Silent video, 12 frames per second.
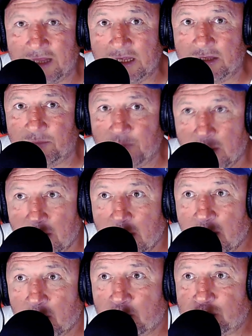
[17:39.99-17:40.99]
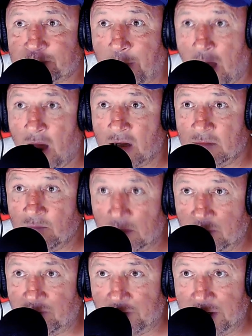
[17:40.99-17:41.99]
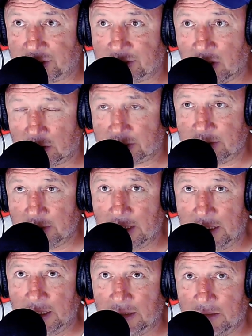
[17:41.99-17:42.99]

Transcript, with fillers: I think sparring when we first got uh,